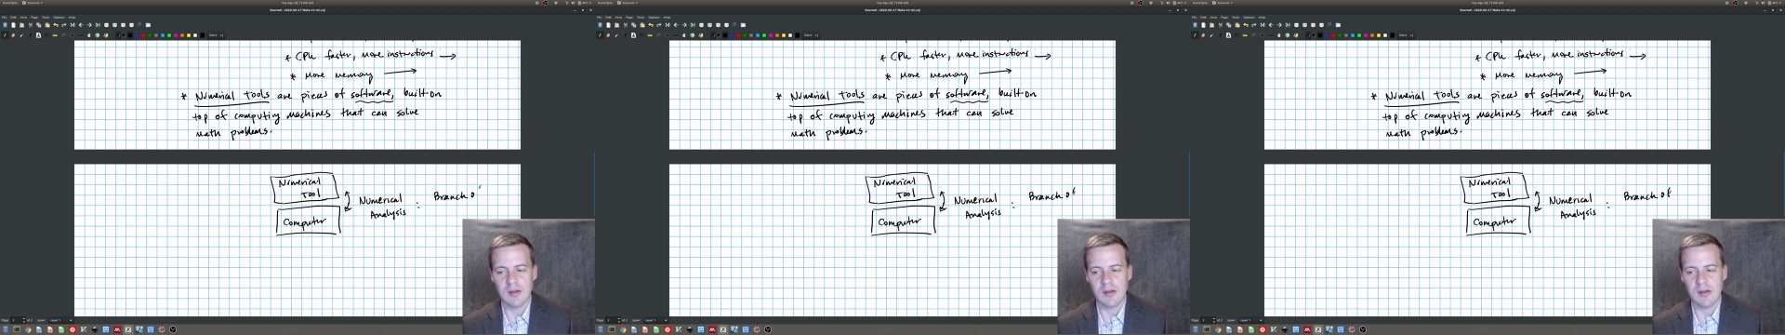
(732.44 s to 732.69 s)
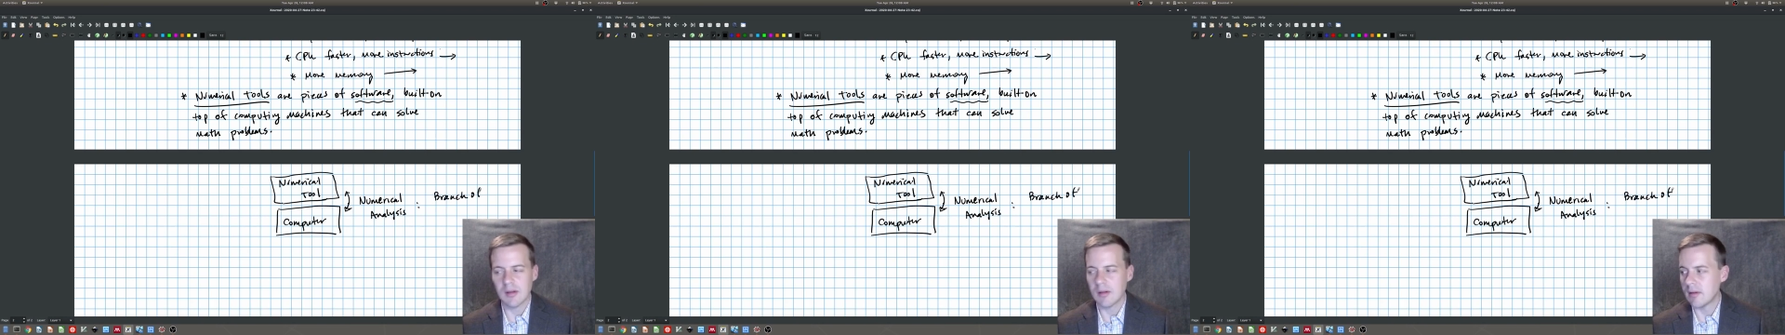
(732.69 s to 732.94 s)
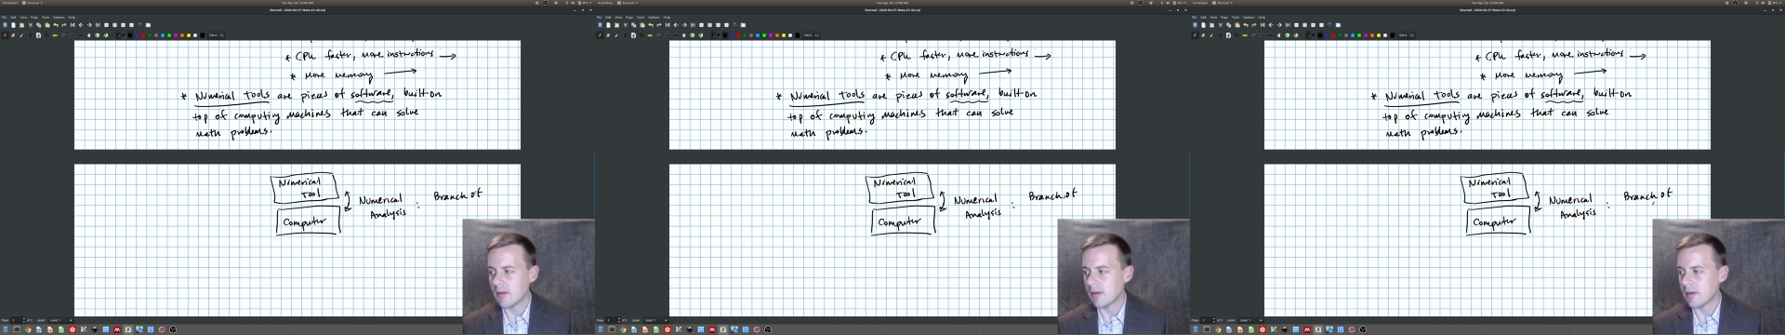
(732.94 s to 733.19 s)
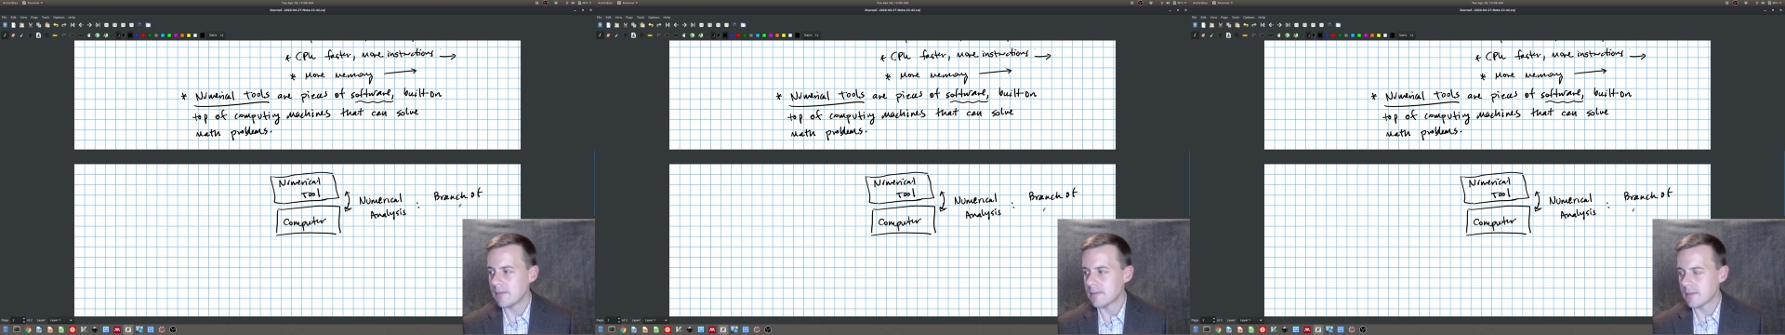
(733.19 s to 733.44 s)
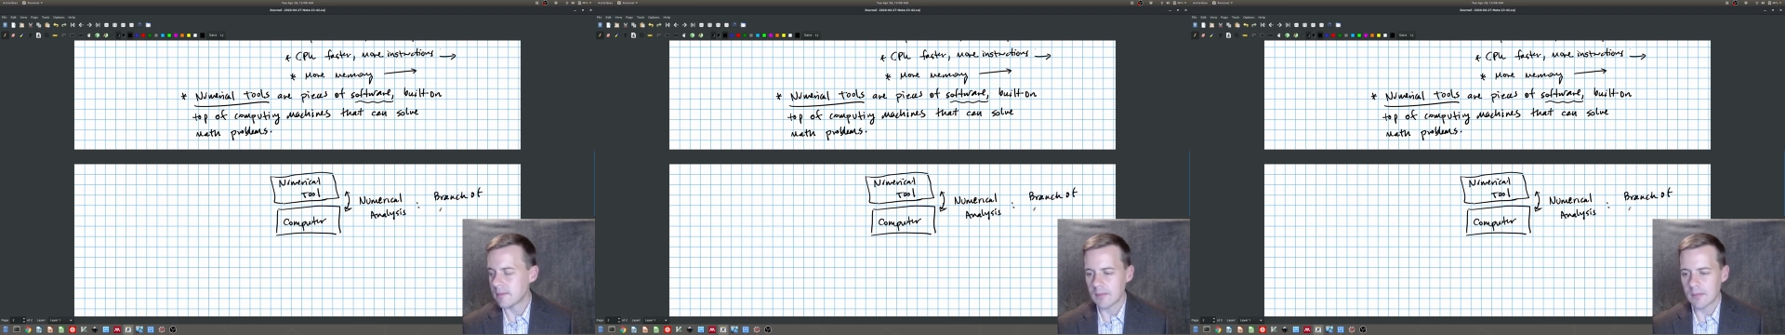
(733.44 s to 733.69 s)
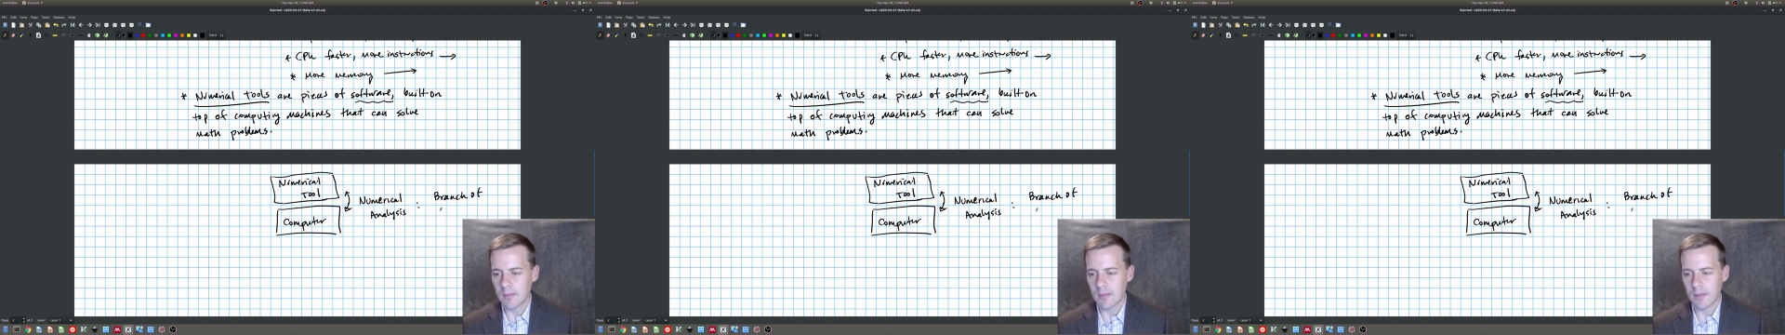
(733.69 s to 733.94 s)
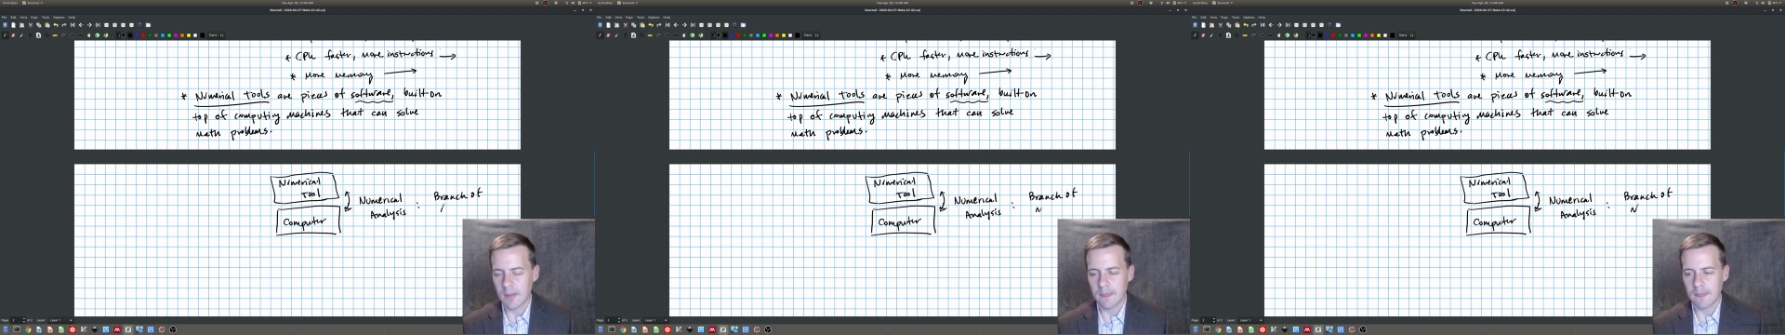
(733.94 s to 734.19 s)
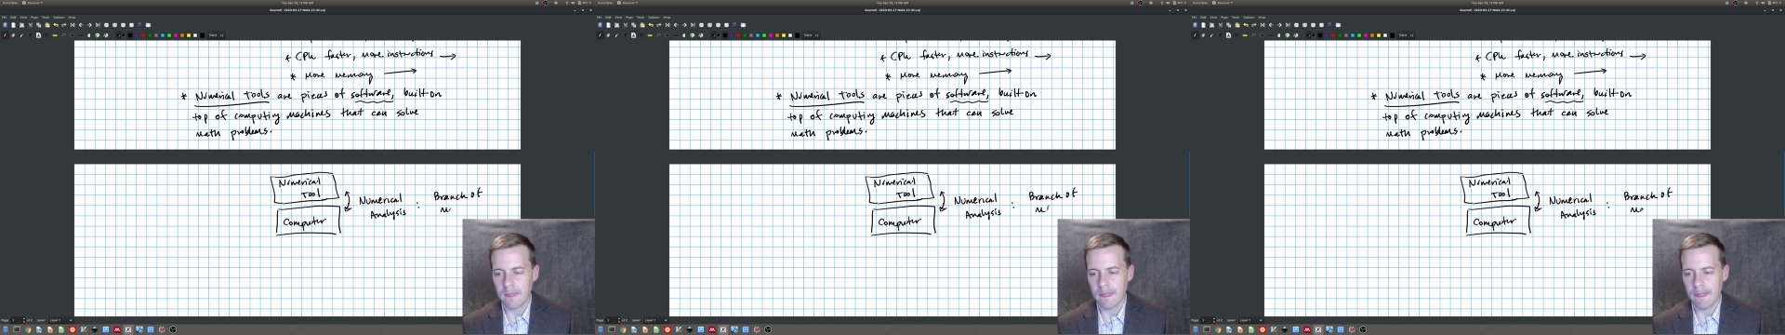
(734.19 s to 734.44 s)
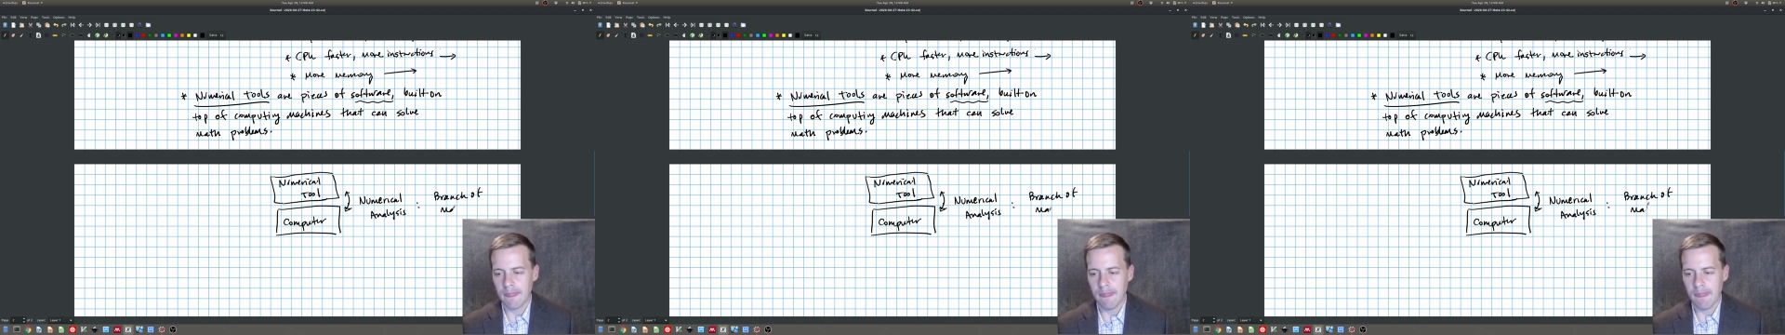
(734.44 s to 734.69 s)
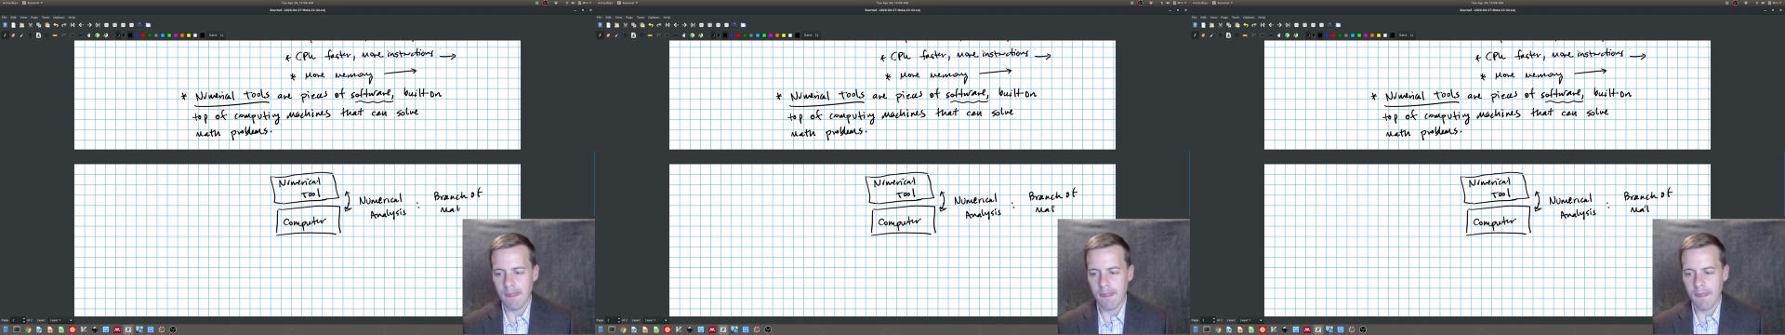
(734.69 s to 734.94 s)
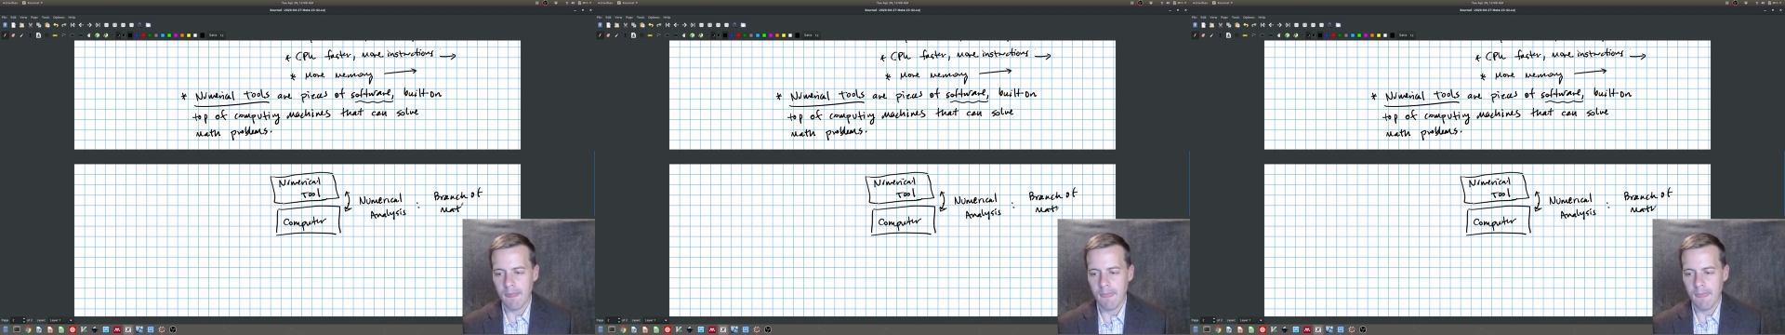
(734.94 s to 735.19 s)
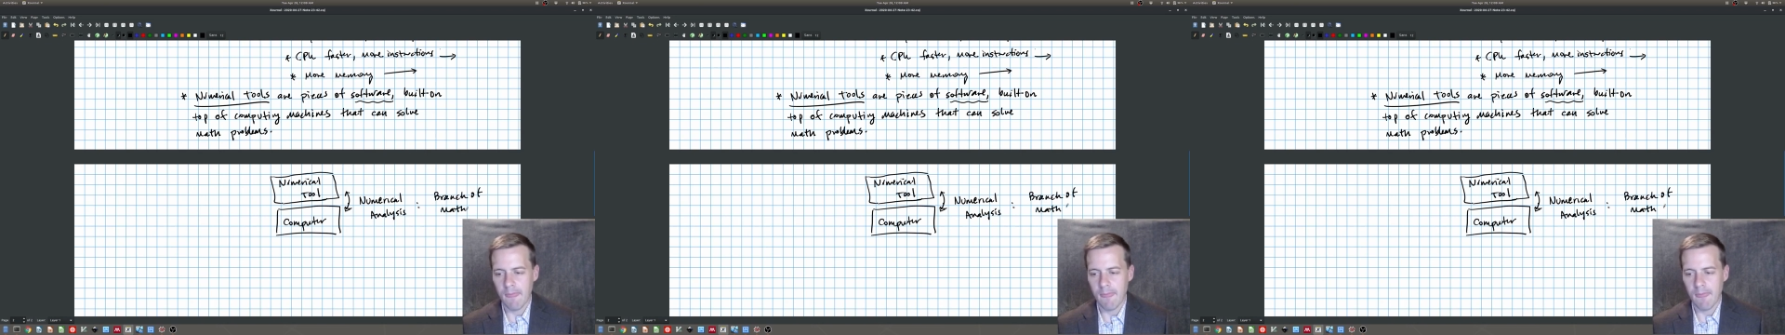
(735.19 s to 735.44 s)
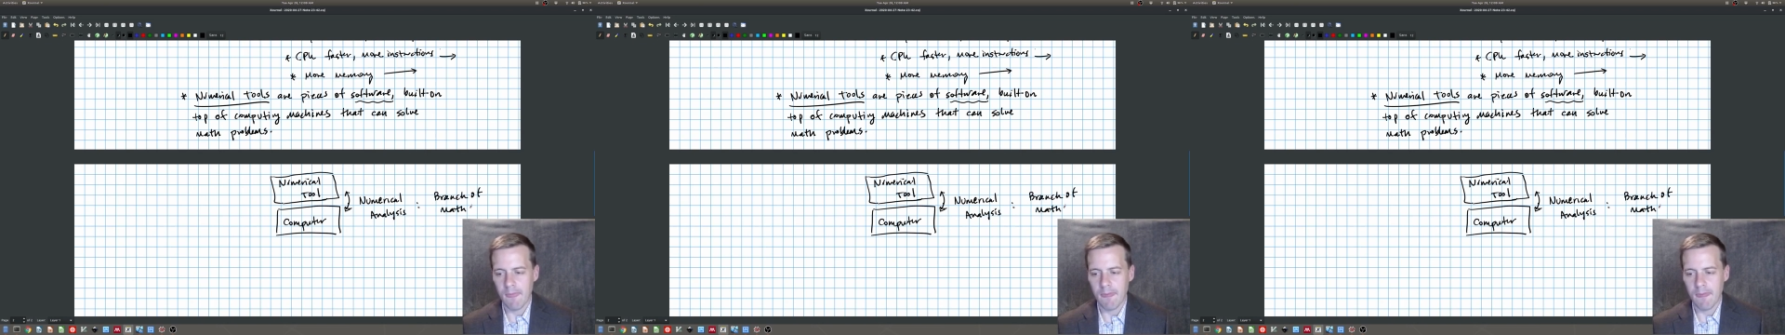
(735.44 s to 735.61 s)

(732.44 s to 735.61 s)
Nothing is said.